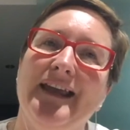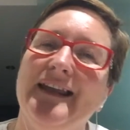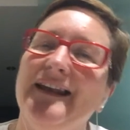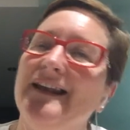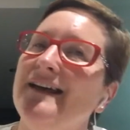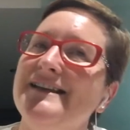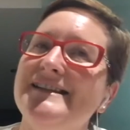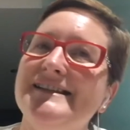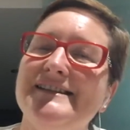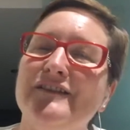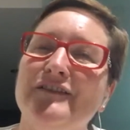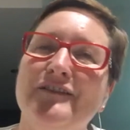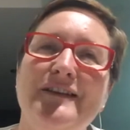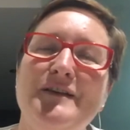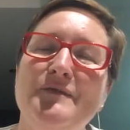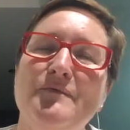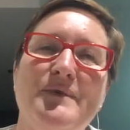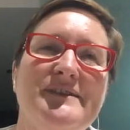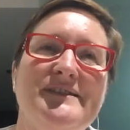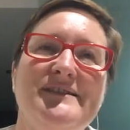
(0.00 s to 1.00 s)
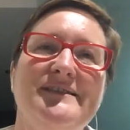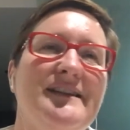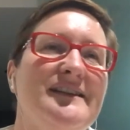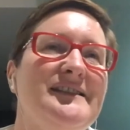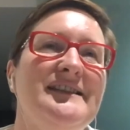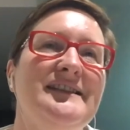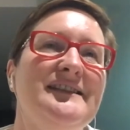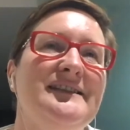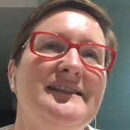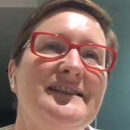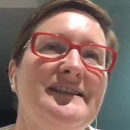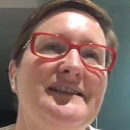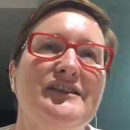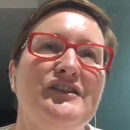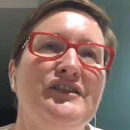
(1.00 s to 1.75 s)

And I certainly I didn't